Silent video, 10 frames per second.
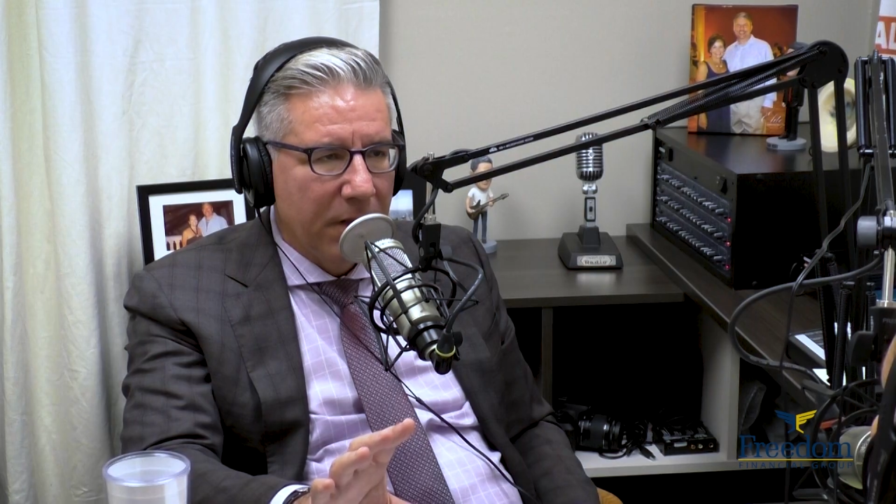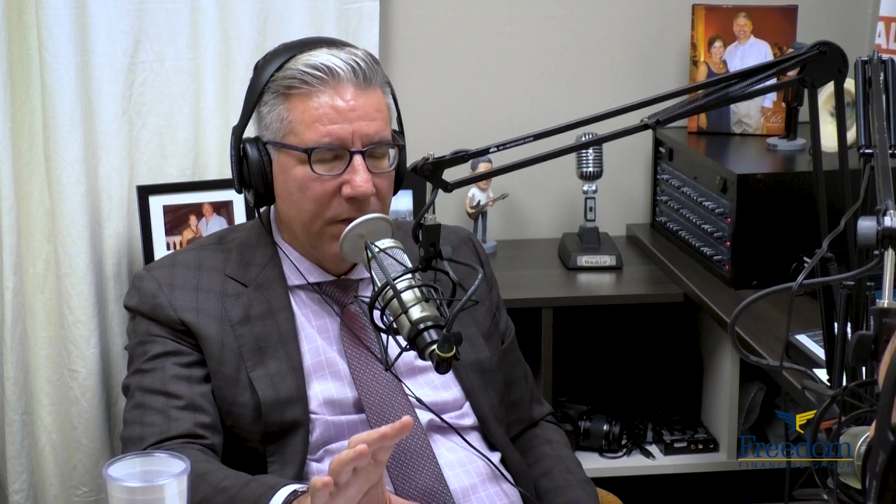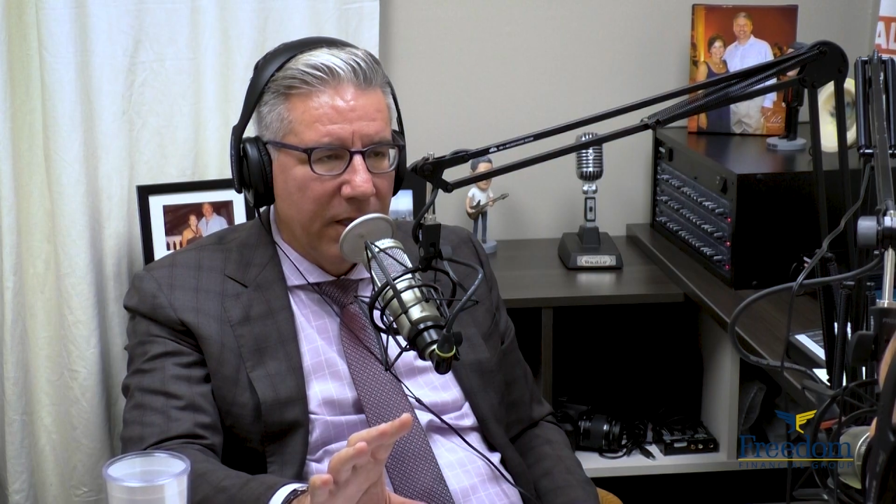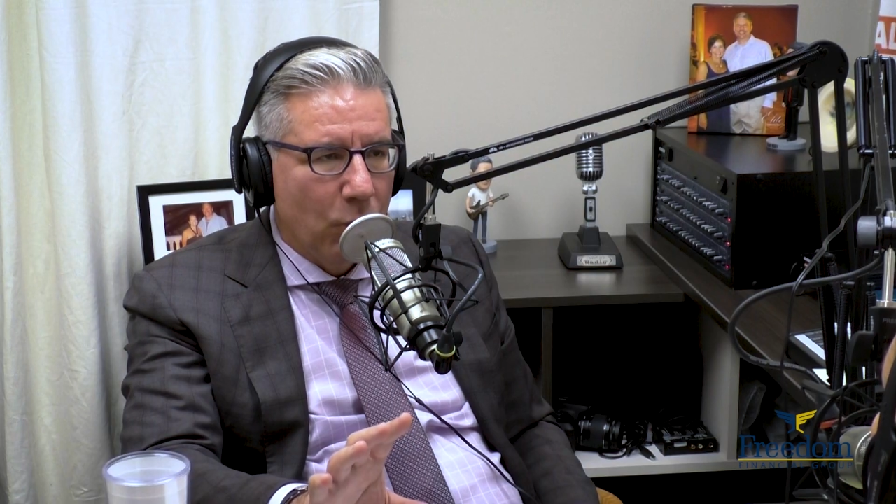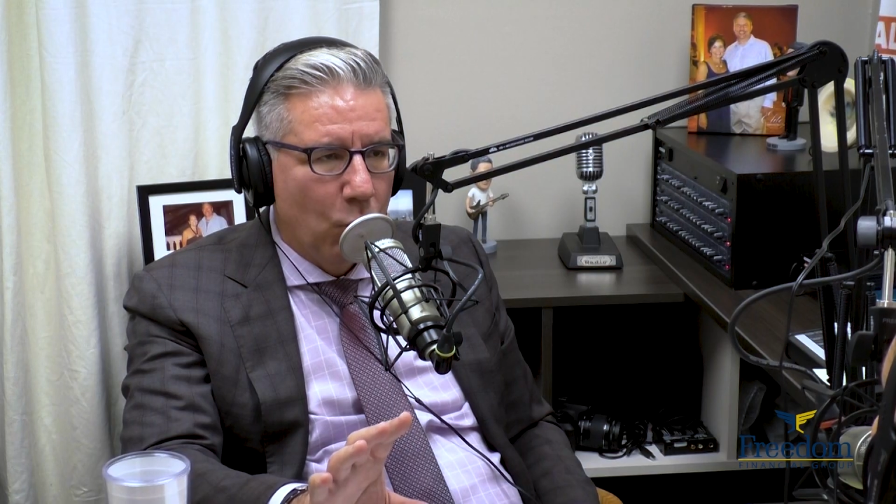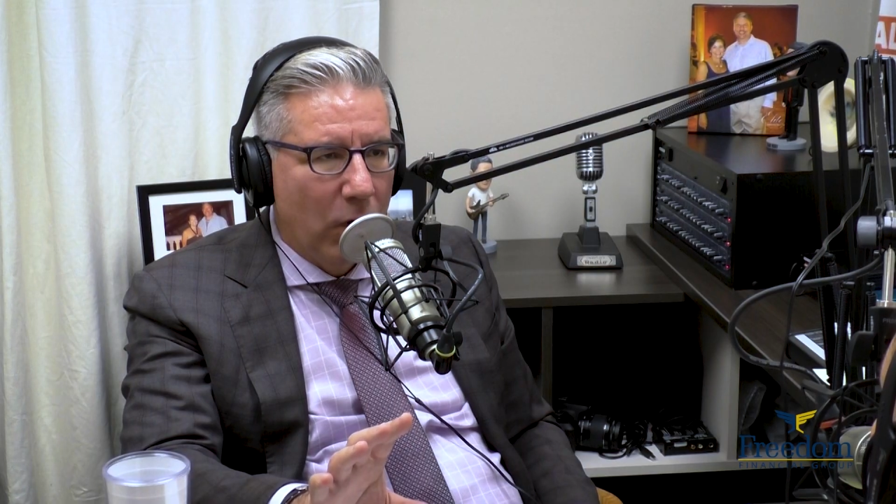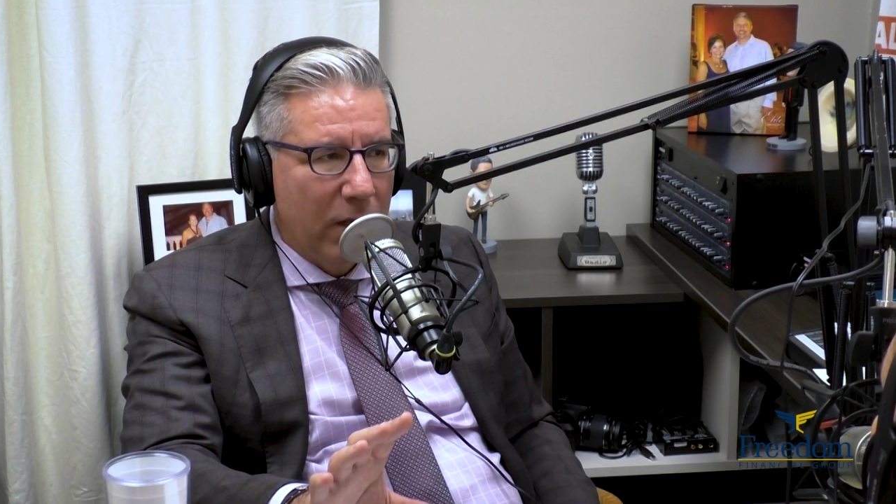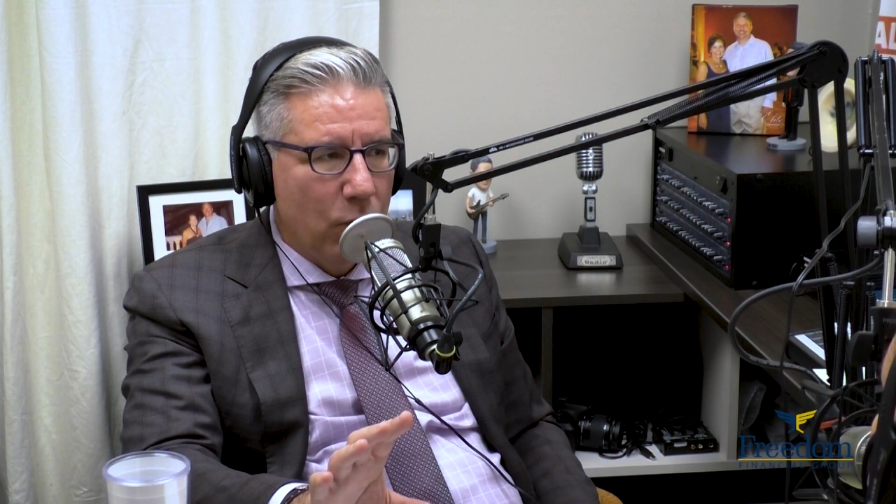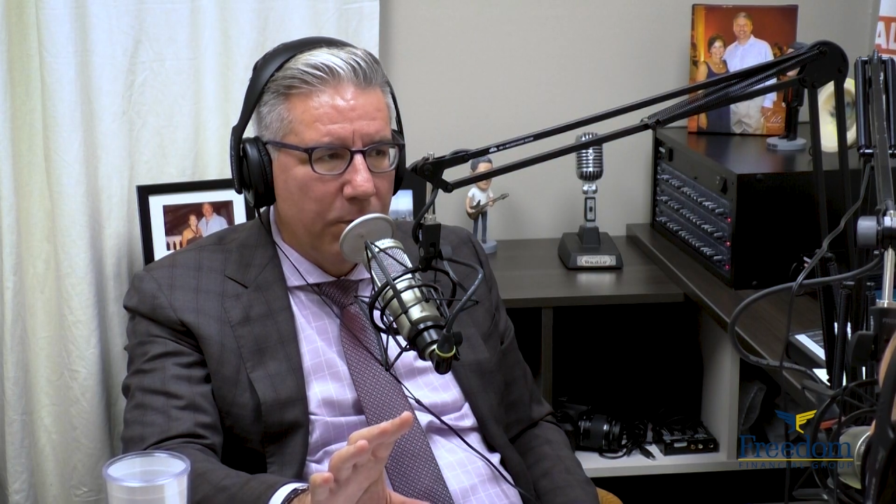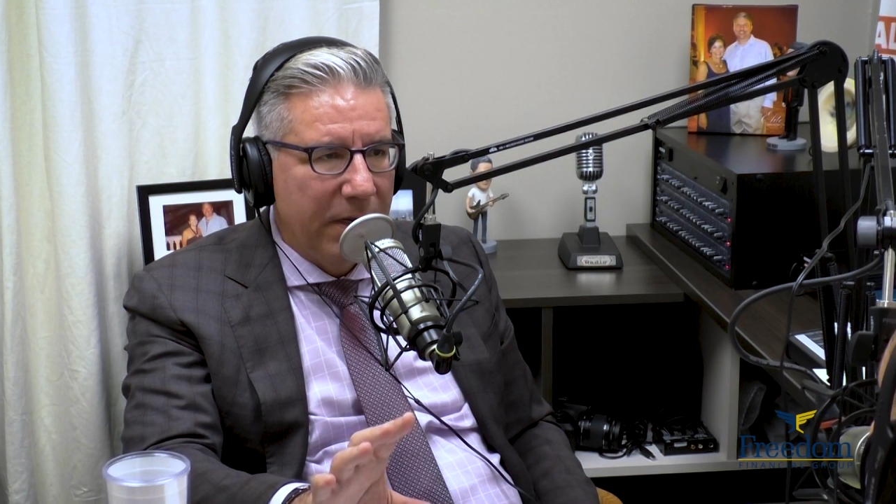that
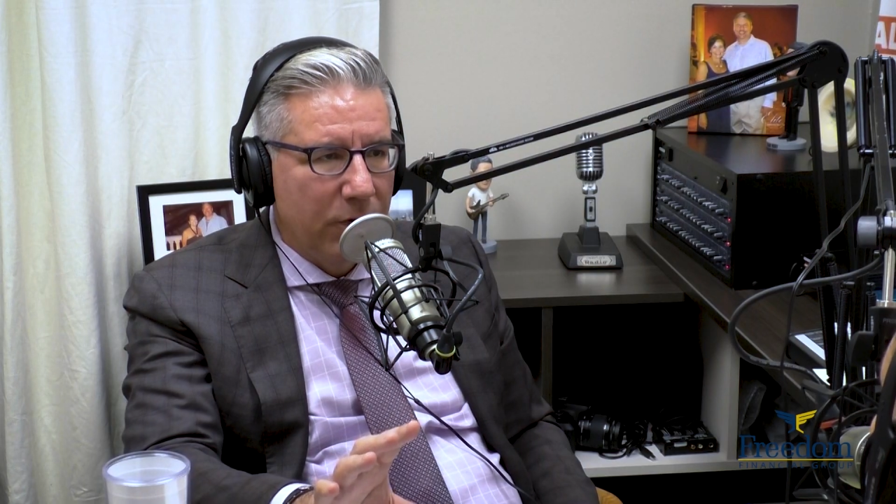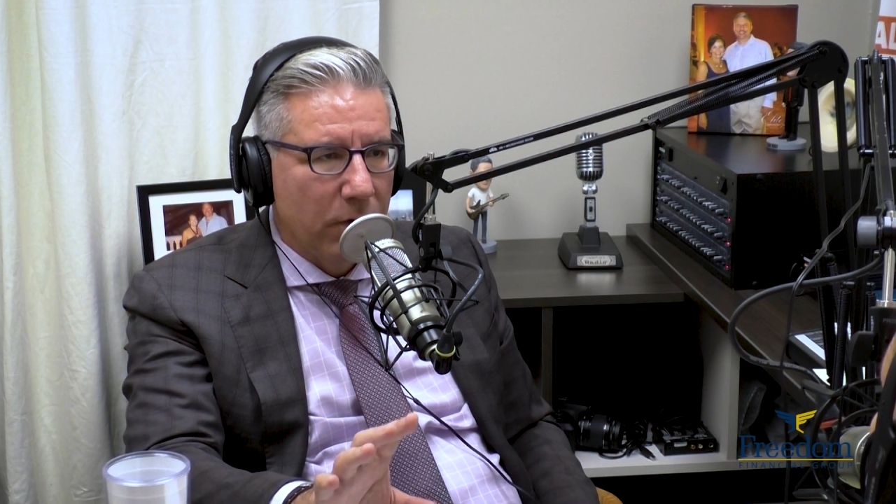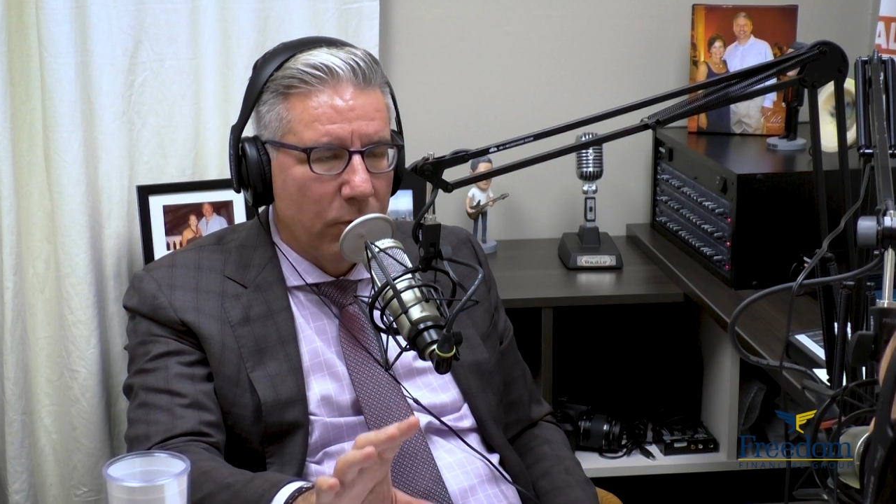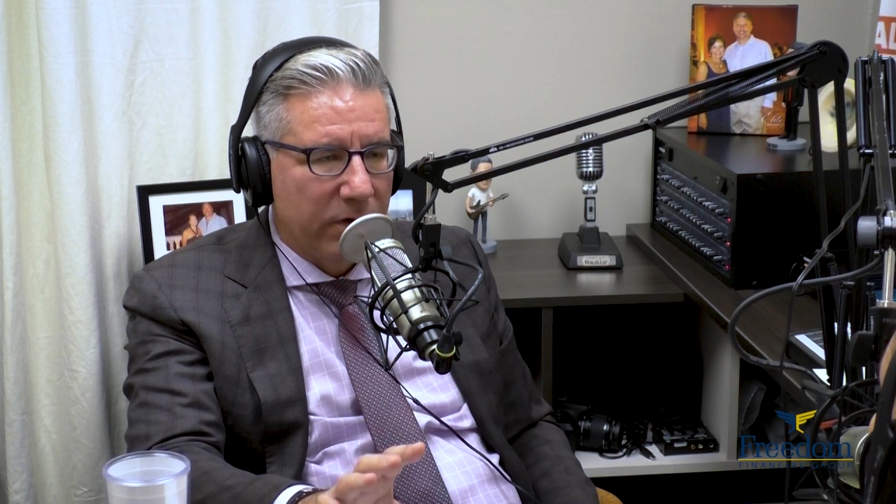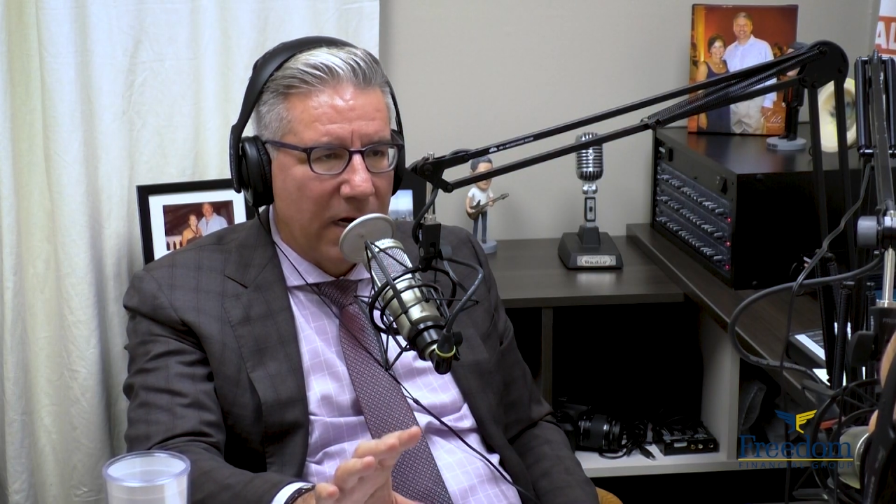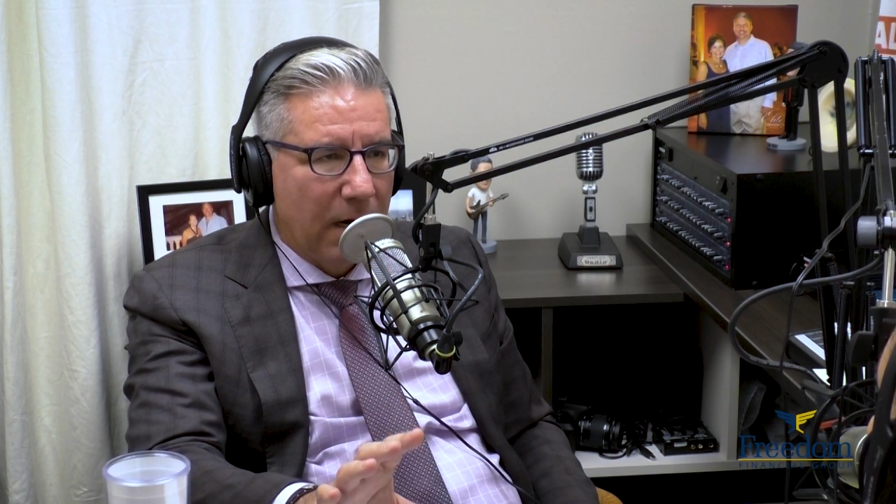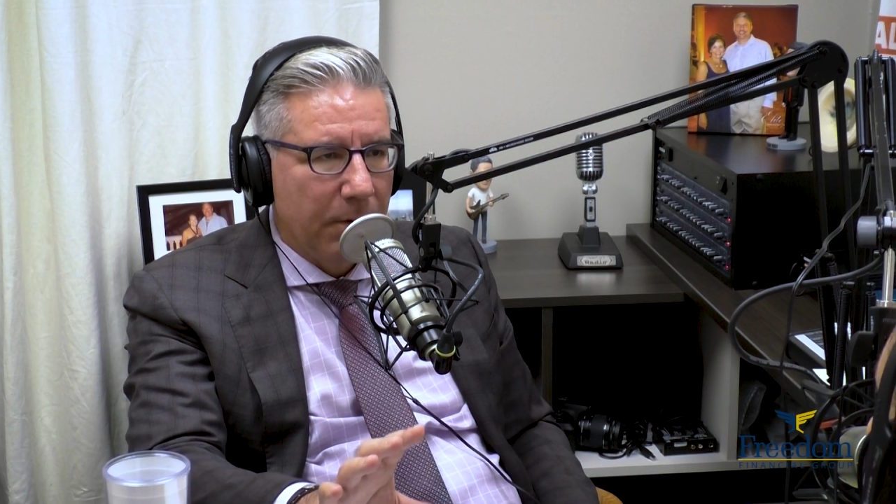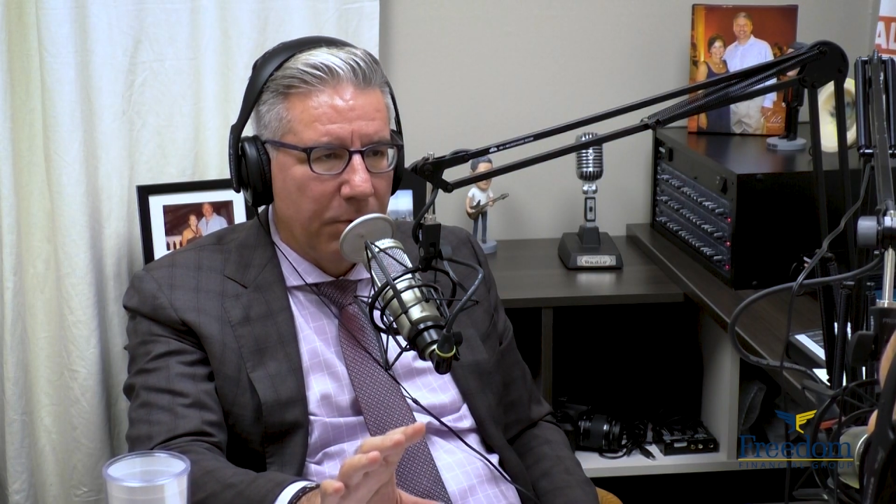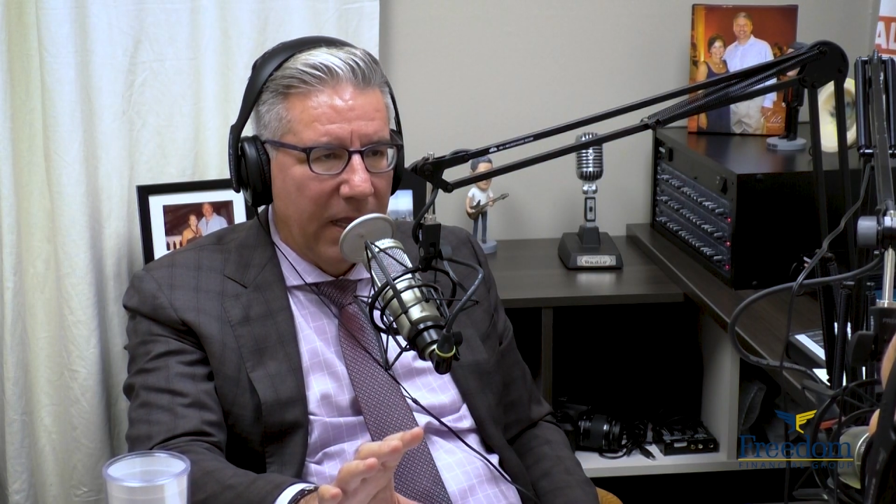we would be doing retirement